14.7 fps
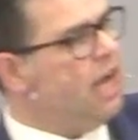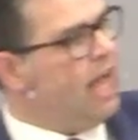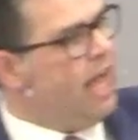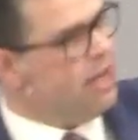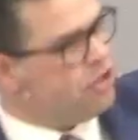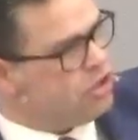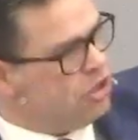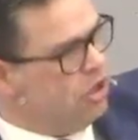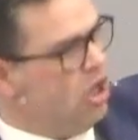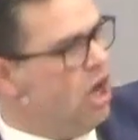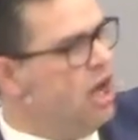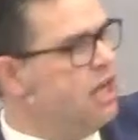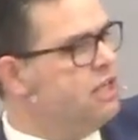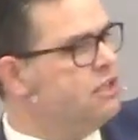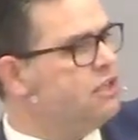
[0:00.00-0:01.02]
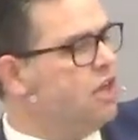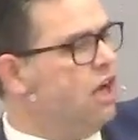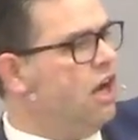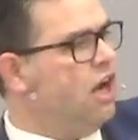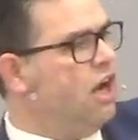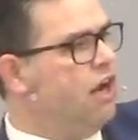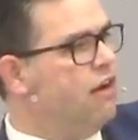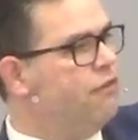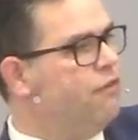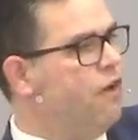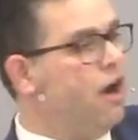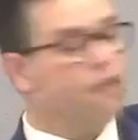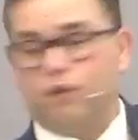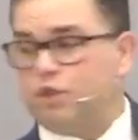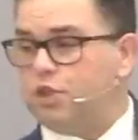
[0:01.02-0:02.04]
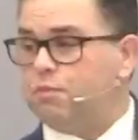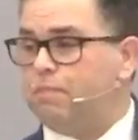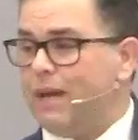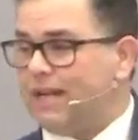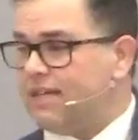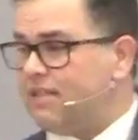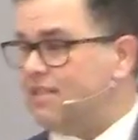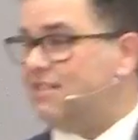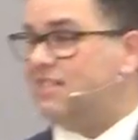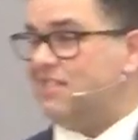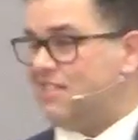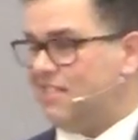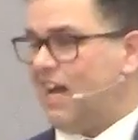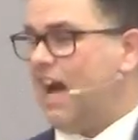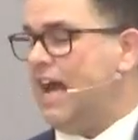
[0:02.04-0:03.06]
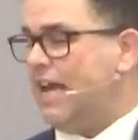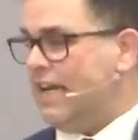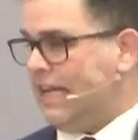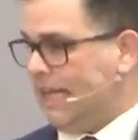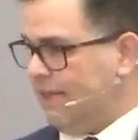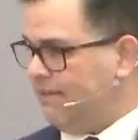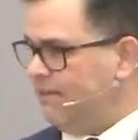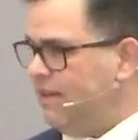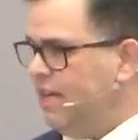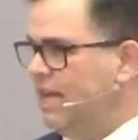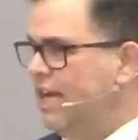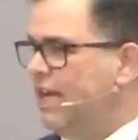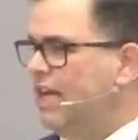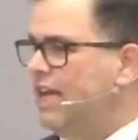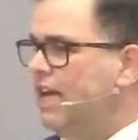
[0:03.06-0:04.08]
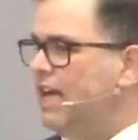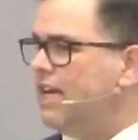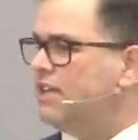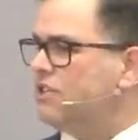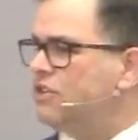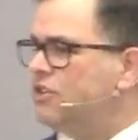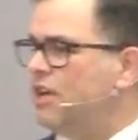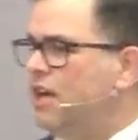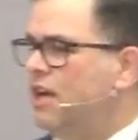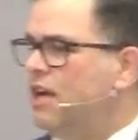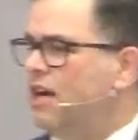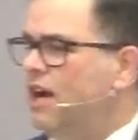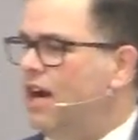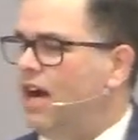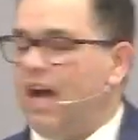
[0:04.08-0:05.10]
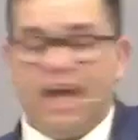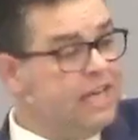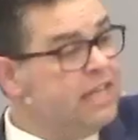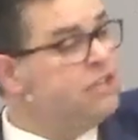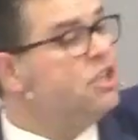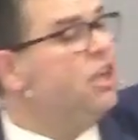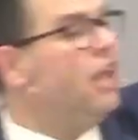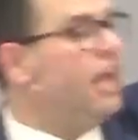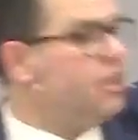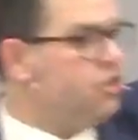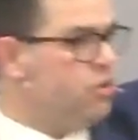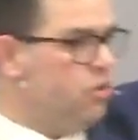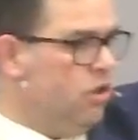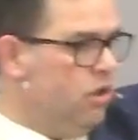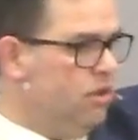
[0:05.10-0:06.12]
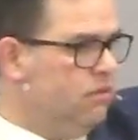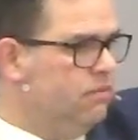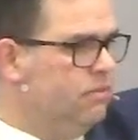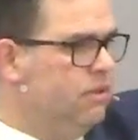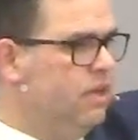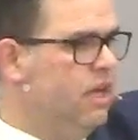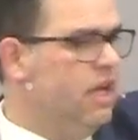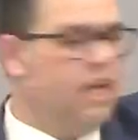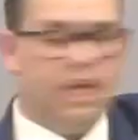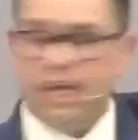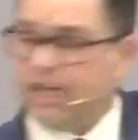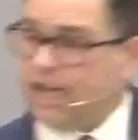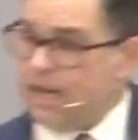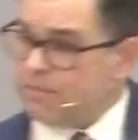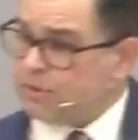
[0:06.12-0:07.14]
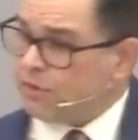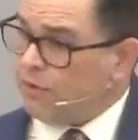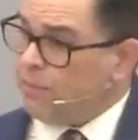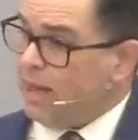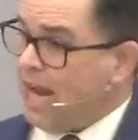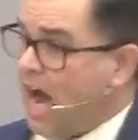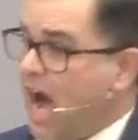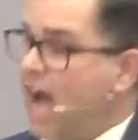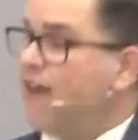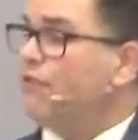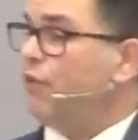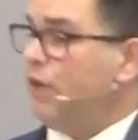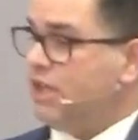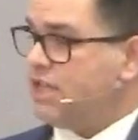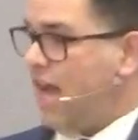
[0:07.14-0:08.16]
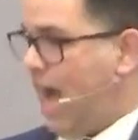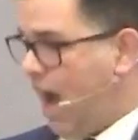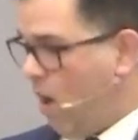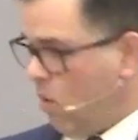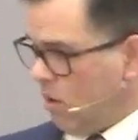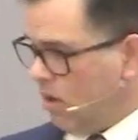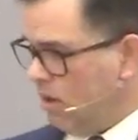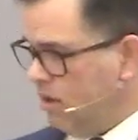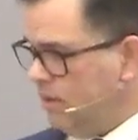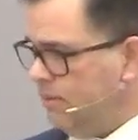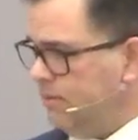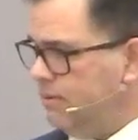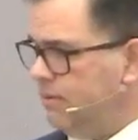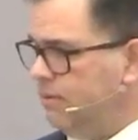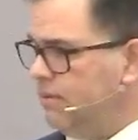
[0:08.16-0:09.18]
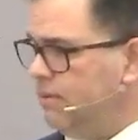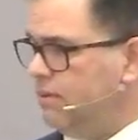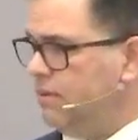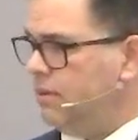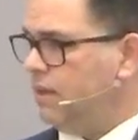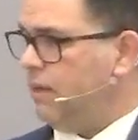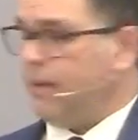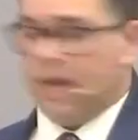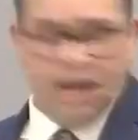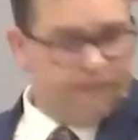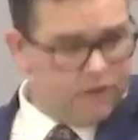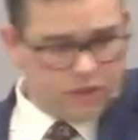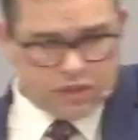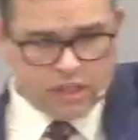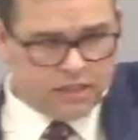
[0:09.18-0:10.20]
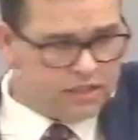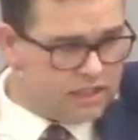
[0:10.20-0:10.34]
echelons uh, of, of respected society. He is uh, an intellectual. He comes from the ivory tower. I mean, ever since the